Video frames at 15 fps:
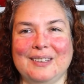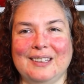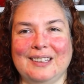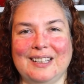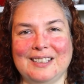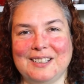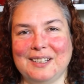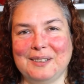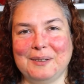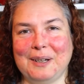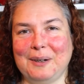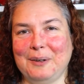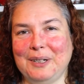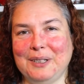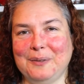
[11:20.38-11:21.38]
That's just
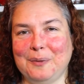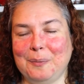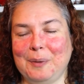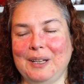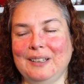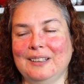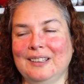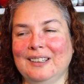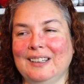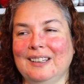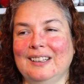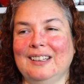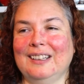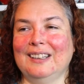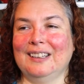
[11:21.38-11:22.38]
how it is for me.
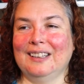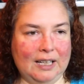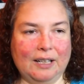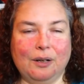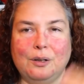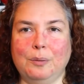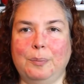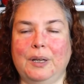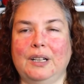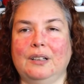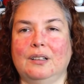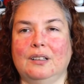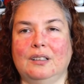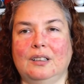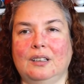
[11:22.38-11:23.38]
I go to bed
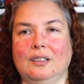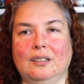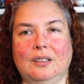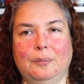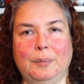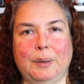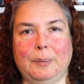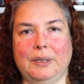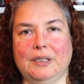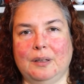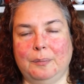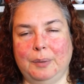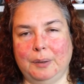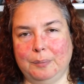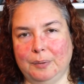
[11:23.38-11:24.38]
earlier than maybe
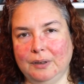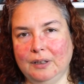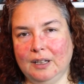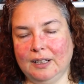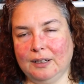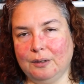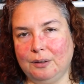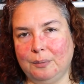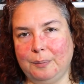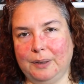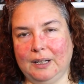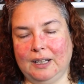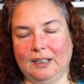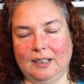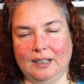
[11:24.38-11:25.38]
some people. I go to
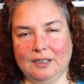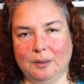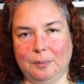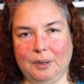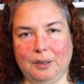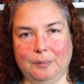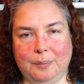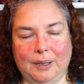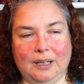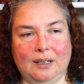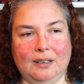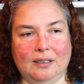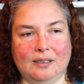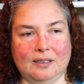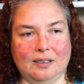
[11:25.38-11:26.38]
bed, I like to be in
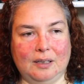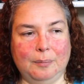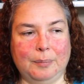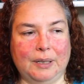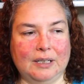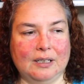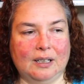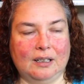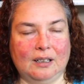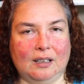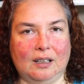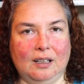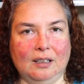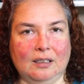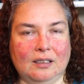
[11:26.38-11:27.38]
bed asleep by ten
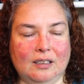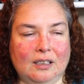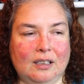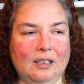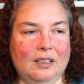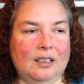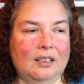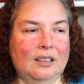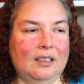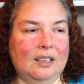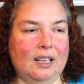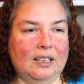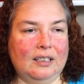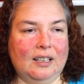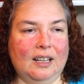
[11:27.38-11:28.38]
o'clock
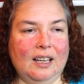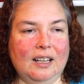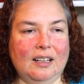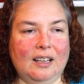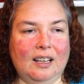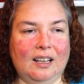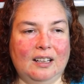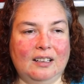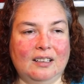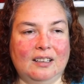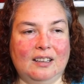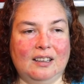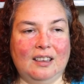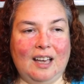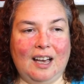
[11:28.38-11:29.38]
at night. And
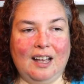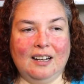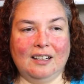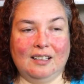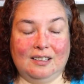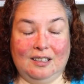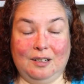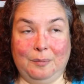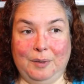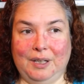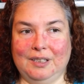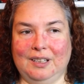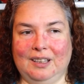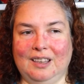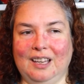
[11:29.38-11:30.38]
that is an
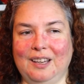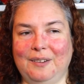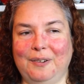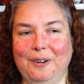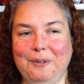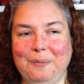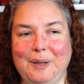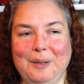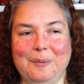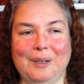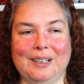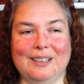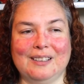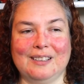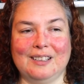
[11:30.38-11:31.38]
amazing thing for me
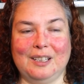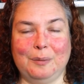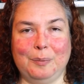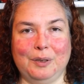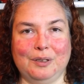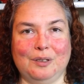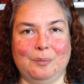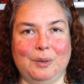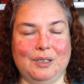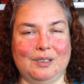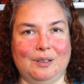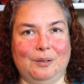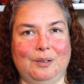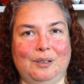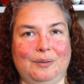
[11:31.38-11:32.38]
because sleep used to be
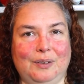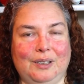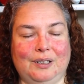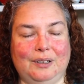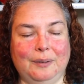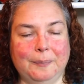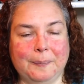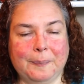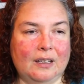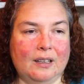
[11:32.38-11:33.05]
so difficult.